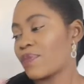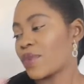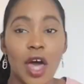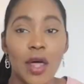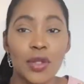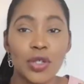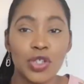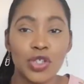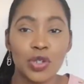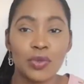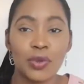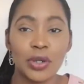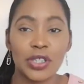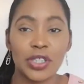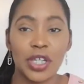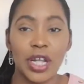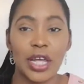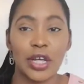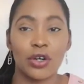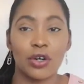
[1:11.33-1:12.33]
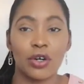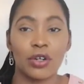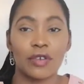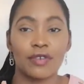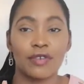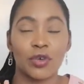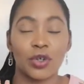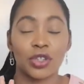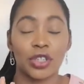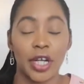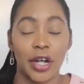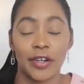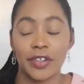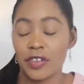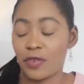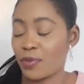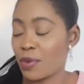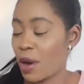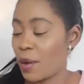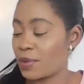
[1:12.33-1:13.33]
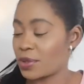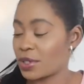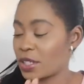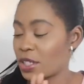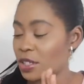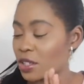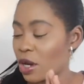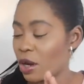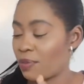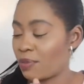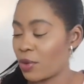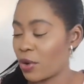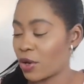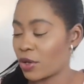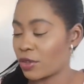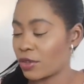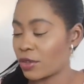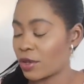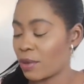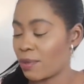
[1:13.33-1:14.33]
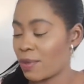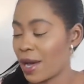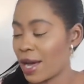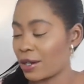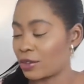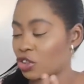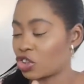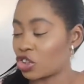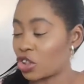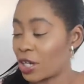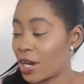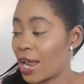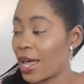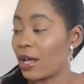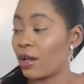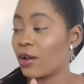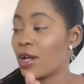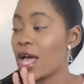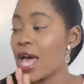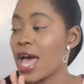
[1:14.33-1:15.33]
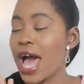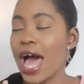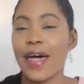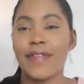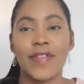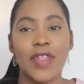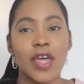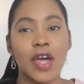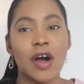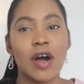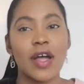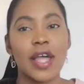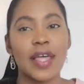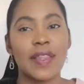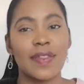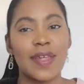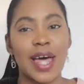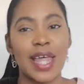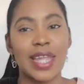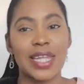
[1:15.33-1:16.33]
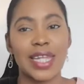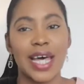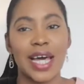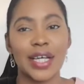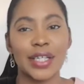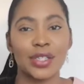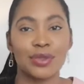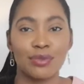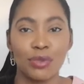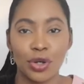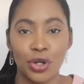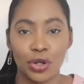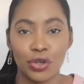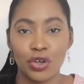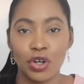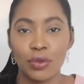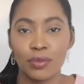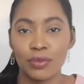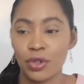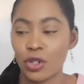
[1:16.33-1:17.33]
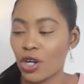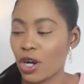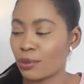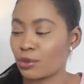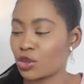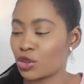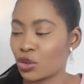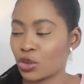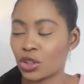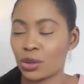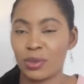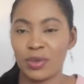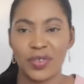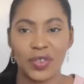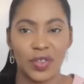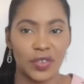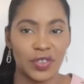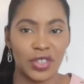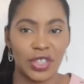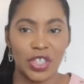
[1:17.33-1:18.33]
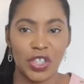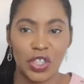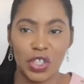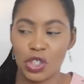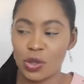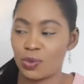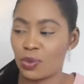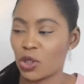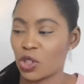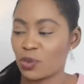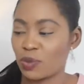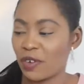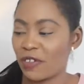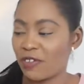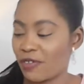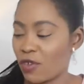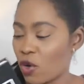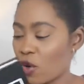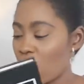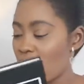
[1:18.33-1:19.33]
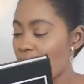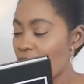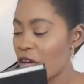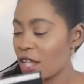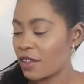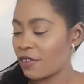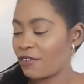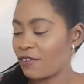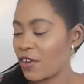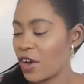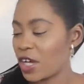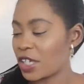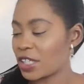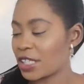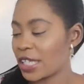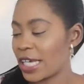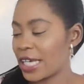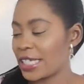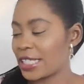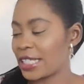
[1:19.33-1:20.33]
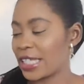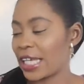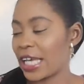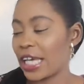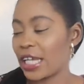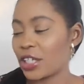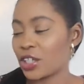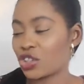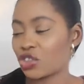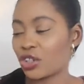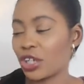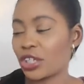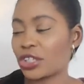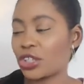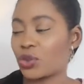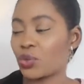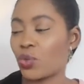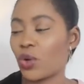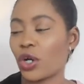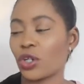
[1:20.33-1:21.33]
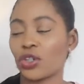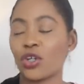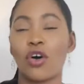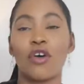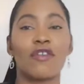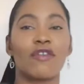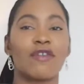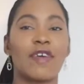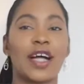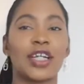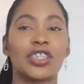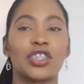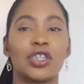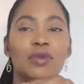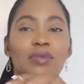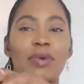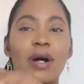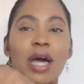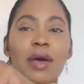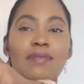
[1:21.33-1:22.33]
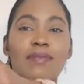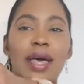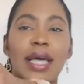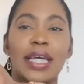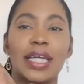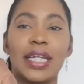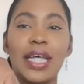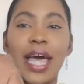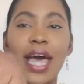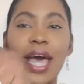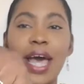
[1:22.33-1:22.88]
The other two books that I got for decorative purposes are both about Chanel and they are in that nice monochrome look. I'm sure some of you have seen these books before. The first is The Illustrated World of Fashion by Megan